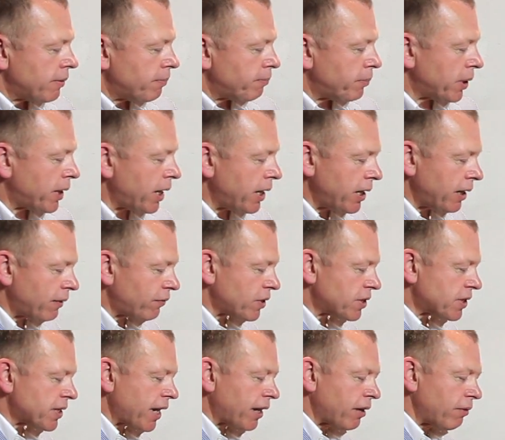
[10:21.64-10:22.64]
beginning of the
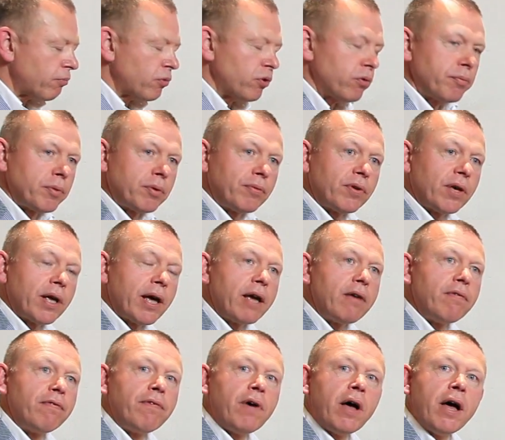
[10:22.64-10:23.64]
second movement of
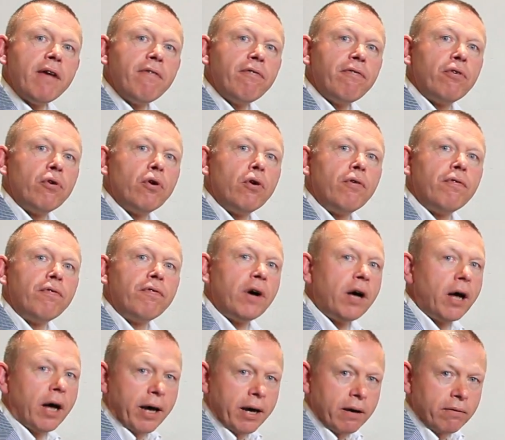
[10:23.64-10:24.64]

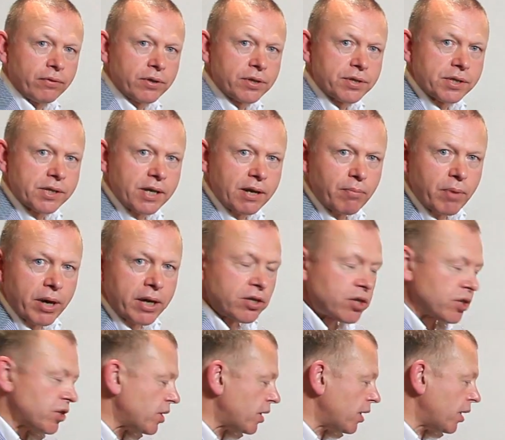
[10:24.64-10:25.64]
K545, the C major
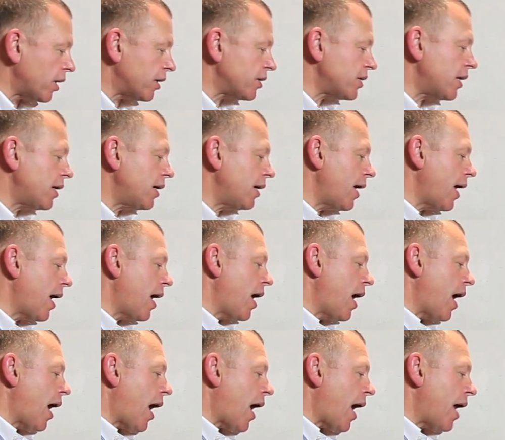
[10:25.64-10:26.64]
sonata,
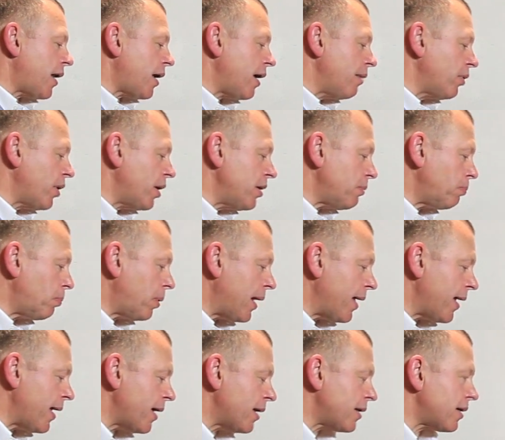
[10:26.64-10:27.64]
and I'm going to
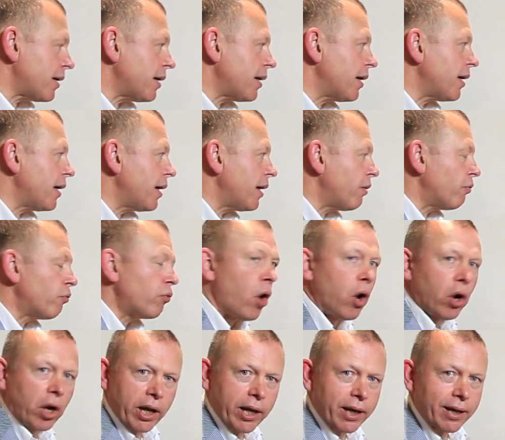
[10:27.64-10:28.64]
play it
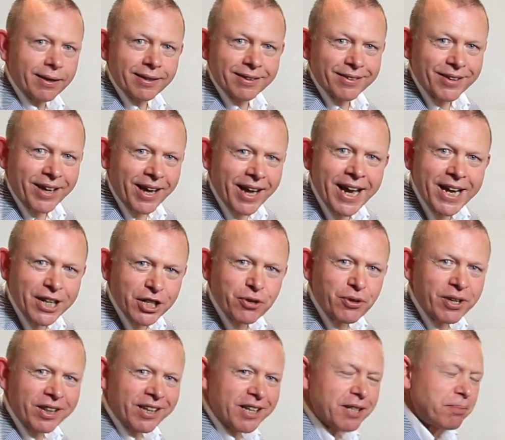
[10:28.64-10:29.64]
wrongly. I hate
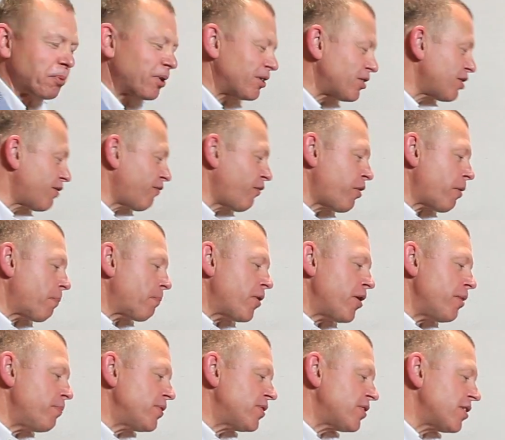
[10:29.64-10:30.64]
doing this, but just for the
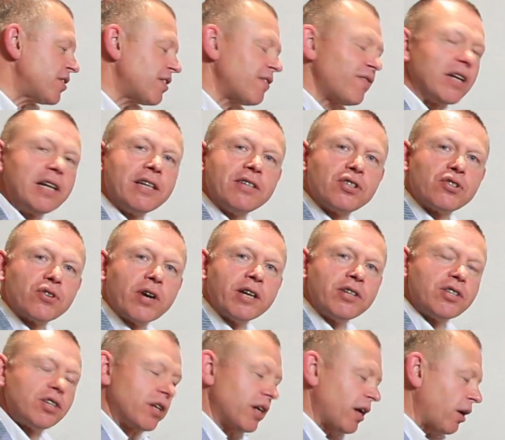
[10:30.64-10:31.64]
purposes of
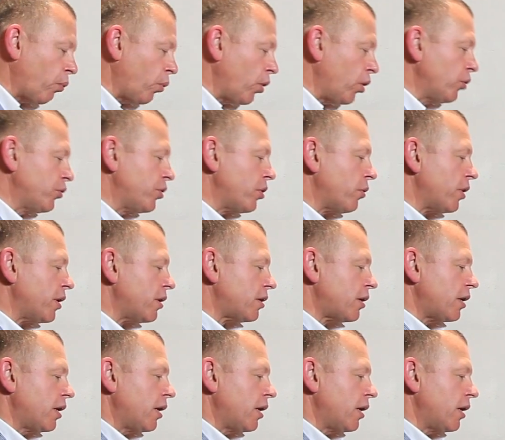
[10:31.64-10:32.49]
illustration, I will do it.